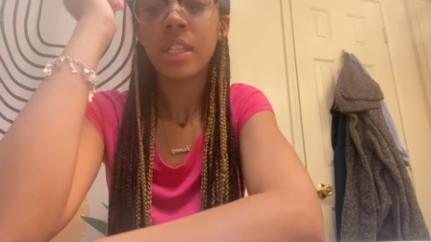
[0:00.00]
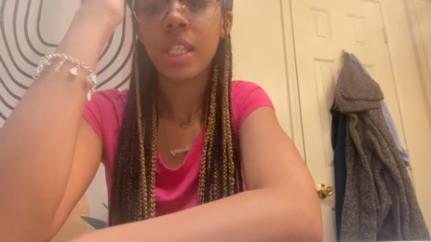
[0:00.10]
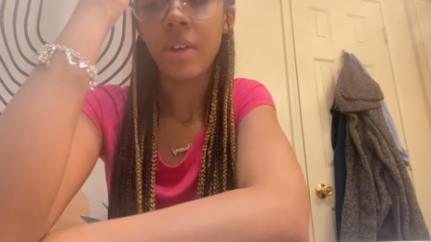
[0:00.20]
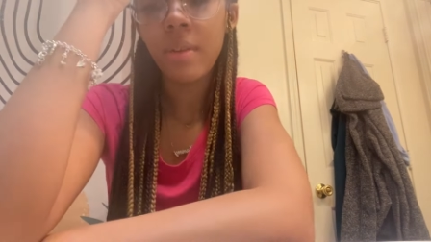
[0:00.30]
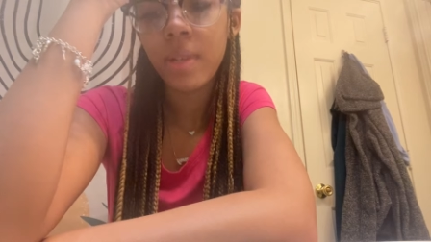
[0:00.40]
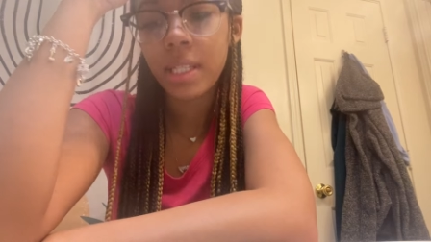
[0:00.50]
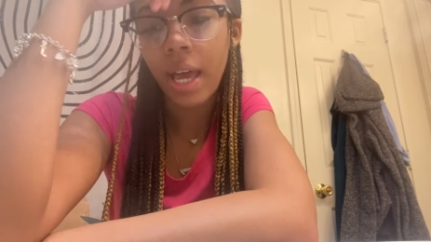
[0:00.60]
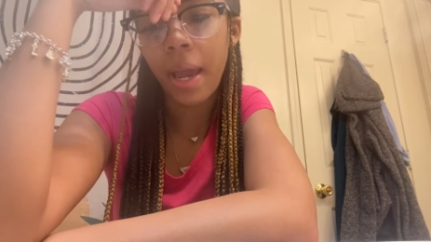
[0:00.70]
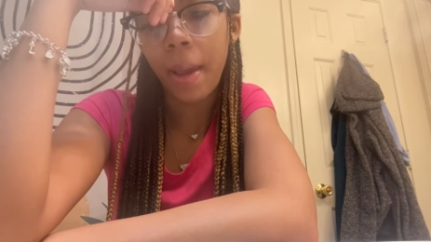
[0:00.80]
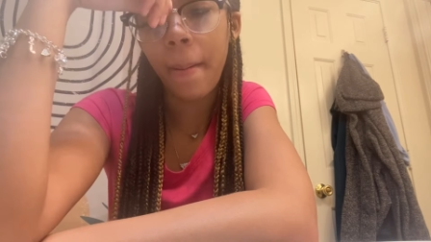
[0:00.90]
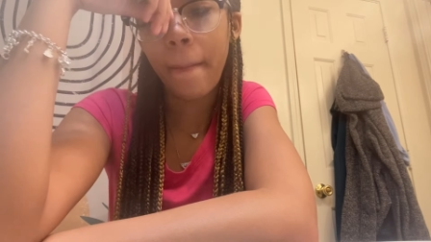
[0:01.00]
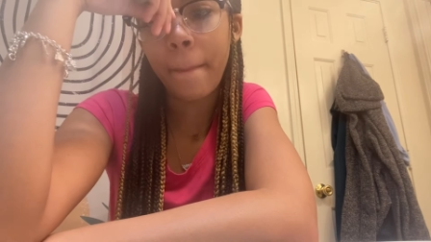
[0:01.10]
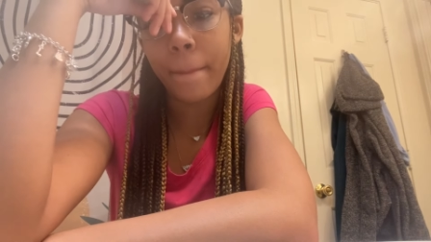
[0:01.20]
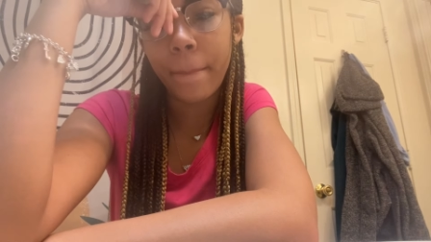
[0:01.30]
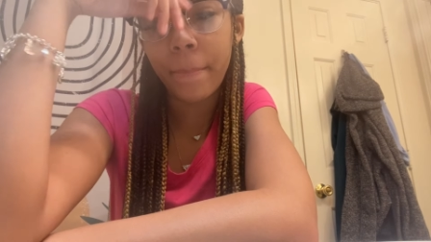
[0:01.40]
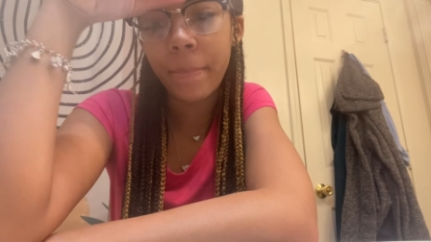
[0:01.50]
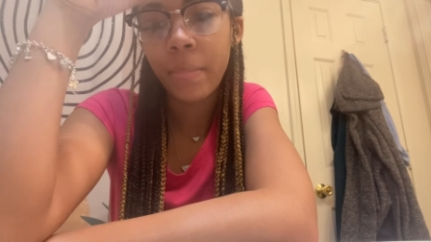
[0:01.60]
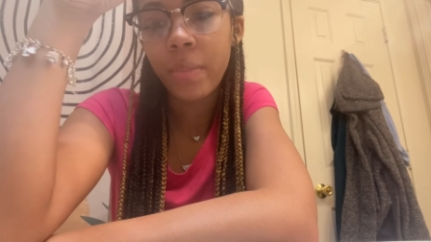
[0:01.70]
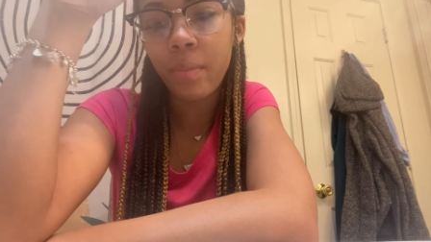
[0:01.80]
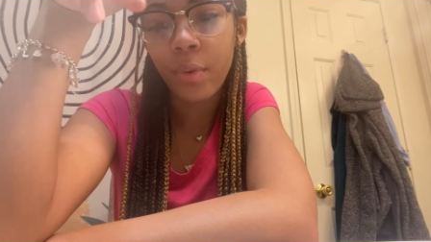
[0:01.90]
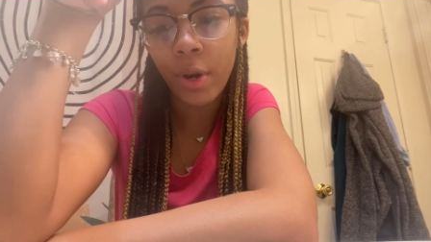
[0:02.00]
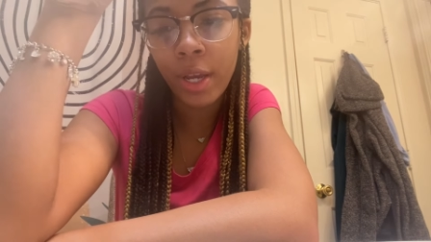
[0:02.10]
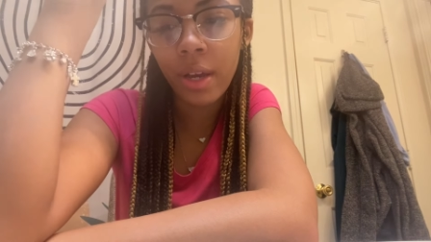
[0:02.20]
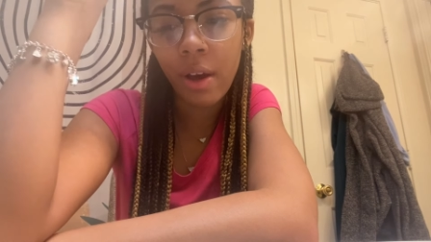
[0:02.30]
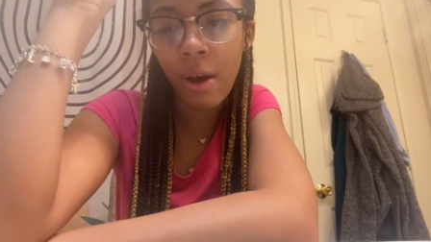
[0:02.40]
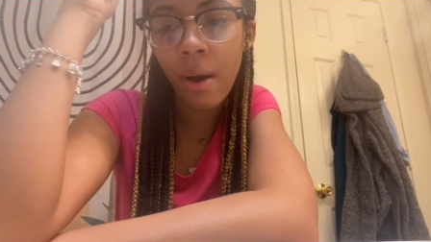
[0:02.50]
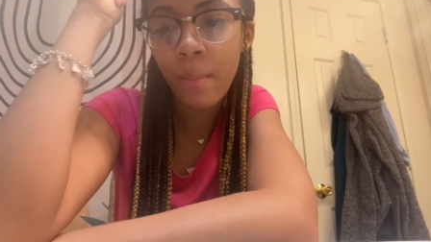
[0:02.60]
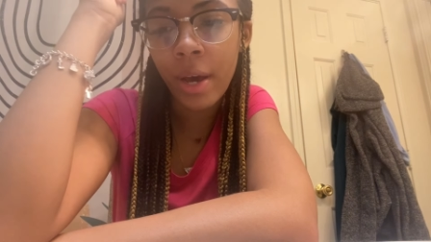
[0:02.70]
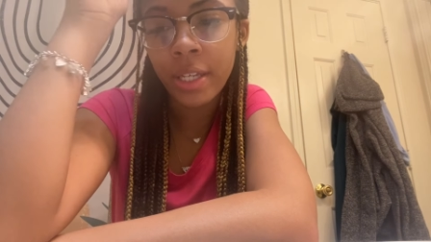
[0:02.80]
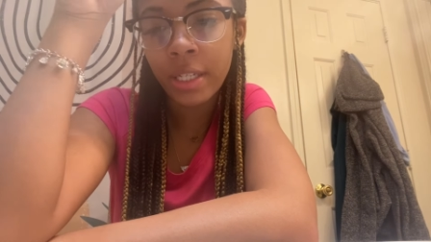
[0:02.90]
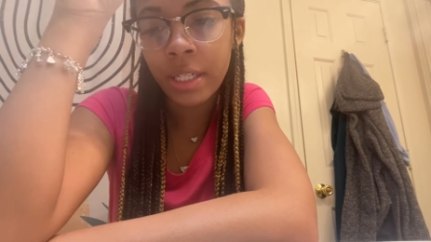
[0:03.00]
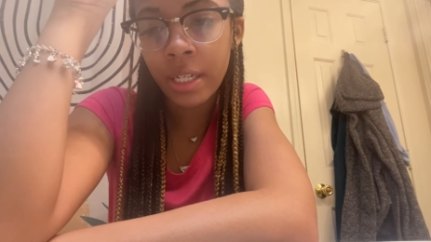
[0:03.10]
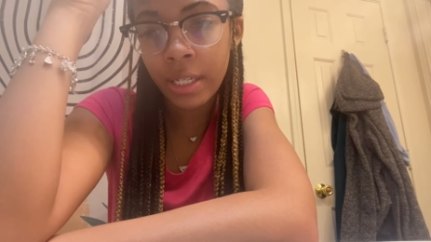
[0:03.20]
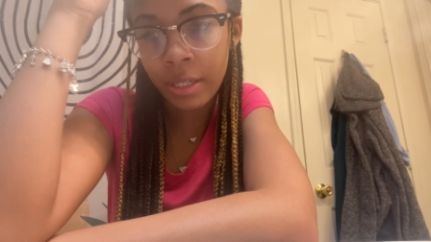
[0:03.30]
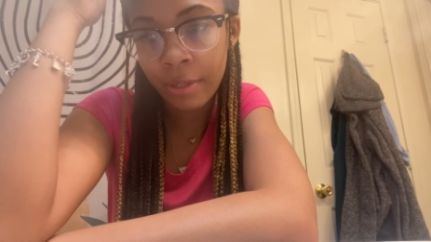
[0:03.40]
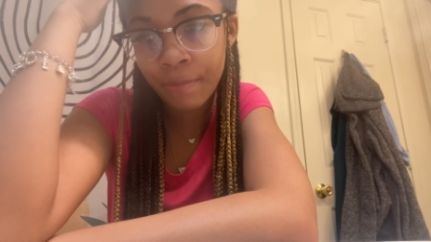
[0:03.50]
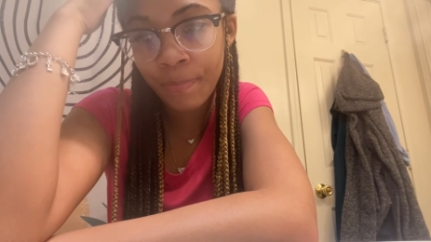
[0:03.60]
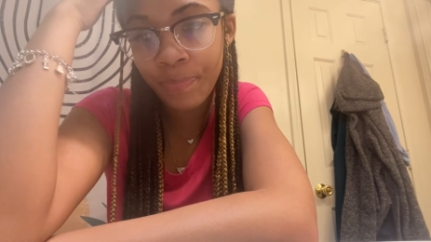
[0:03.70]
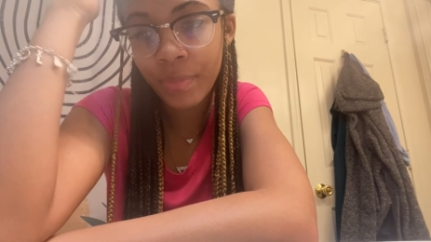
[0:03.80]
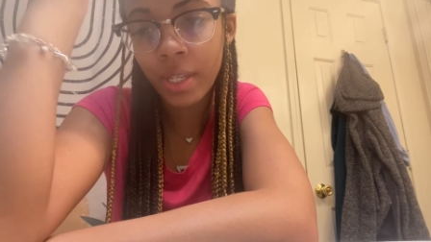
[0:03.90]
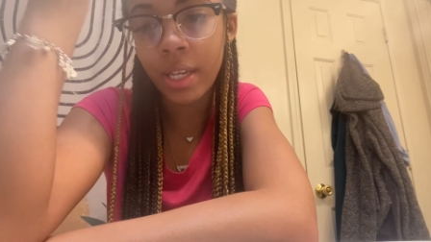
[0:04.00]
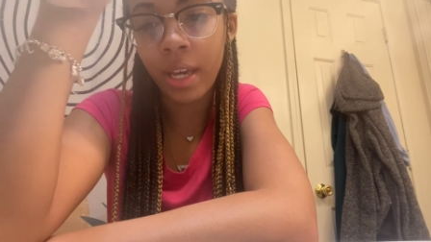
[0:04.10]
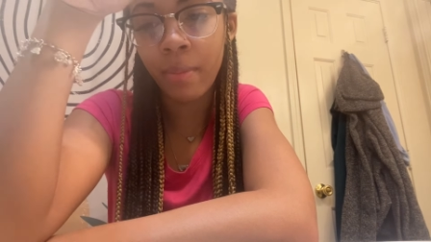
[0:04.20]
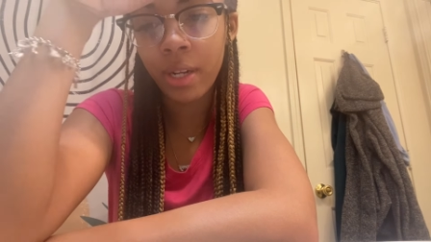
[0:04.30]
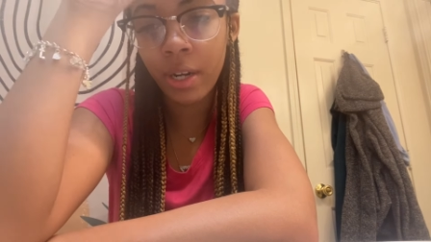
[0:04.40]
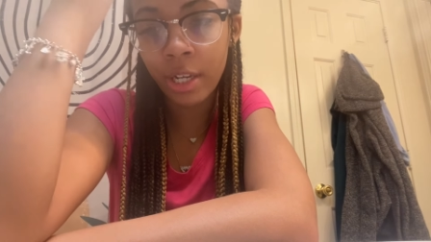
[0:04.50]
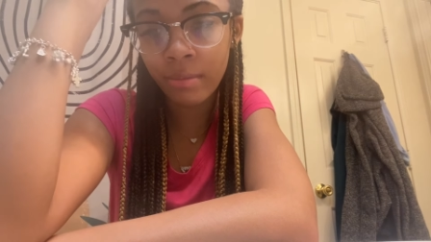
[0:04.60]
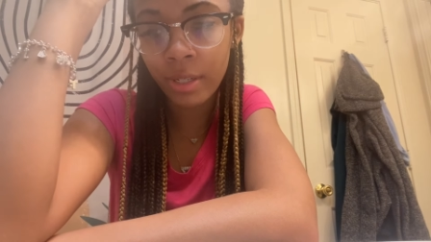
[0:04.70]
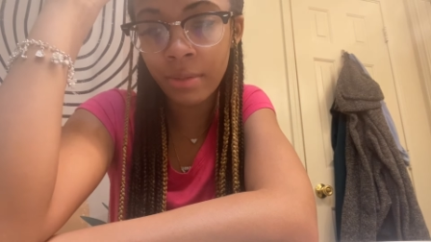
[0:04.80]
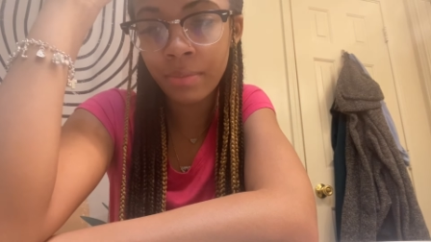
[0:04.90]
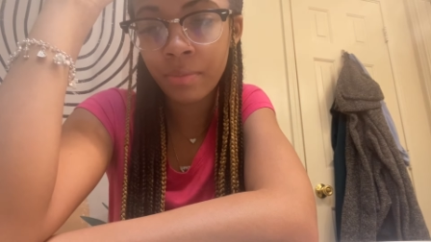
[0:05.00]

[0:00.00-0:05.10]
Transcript: So he was like, prank call my young nigga. He gave me the number.